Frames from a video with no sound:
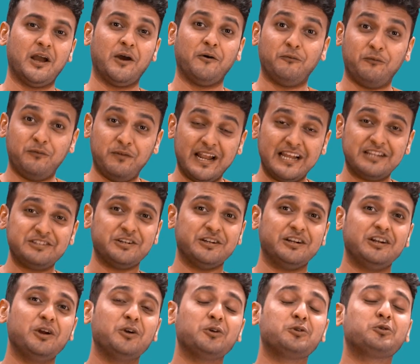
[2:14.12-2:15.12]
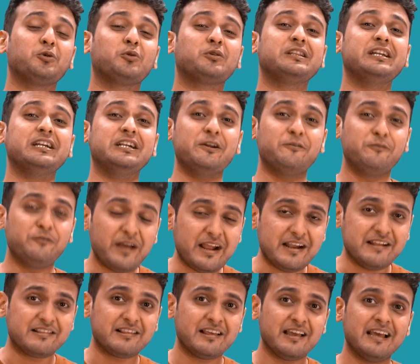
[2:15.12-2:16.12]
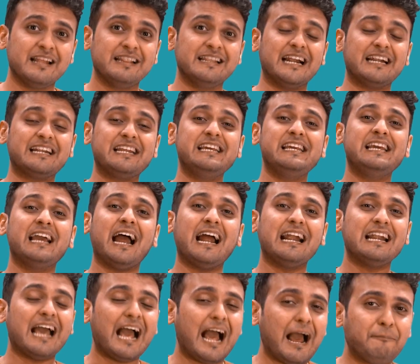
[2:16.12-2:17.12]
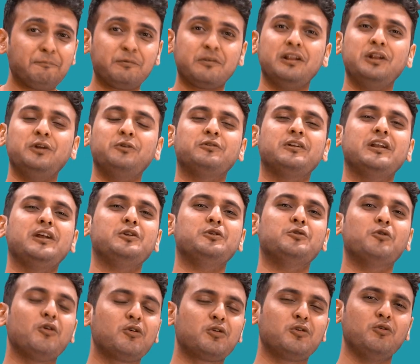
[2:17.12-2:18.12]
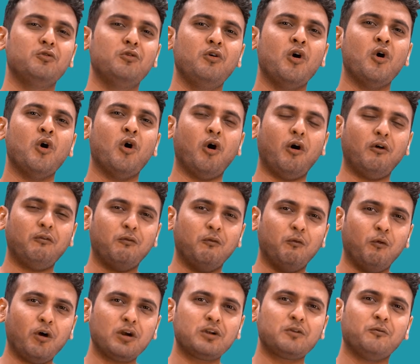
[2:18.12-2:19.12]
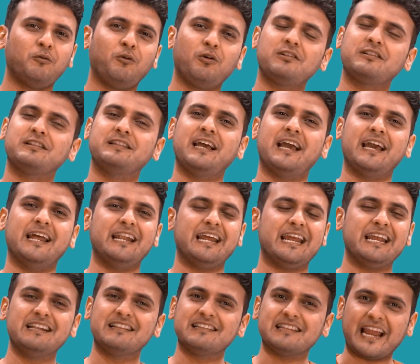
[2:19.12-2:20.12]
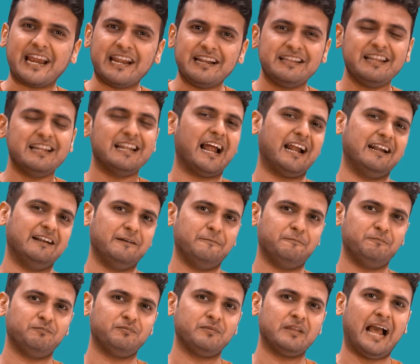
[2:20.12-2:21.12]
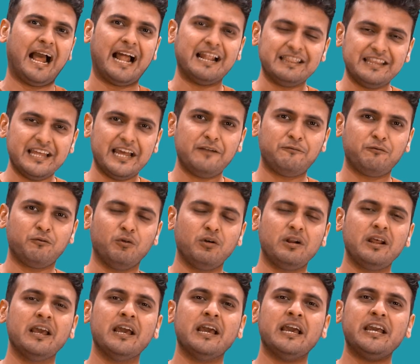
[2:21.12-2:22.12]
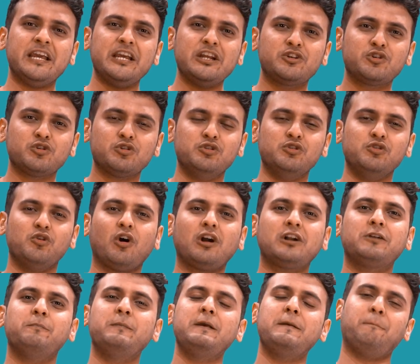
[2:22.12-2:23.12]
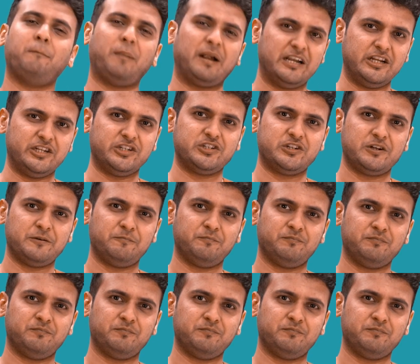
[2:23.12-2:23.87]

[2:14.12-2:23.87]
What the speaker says: Fletcher took the defense that he had absolutely no clue of what was there inside the land, and therefore he should not be punished.